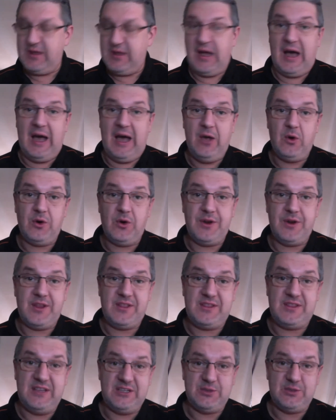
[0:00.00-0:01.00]
I ordered
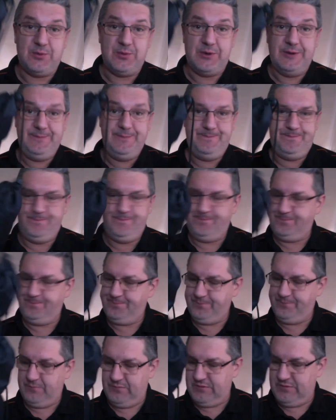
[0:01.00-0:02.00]
this one,
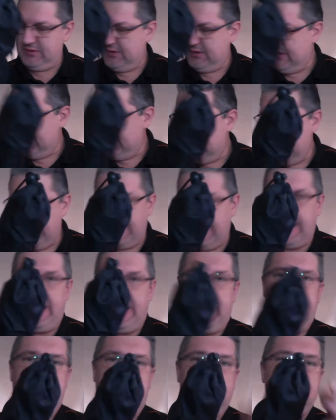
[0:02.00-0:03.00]

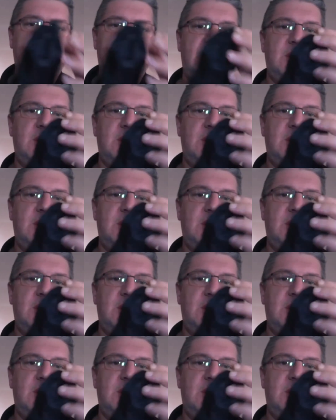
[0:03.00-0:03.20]
and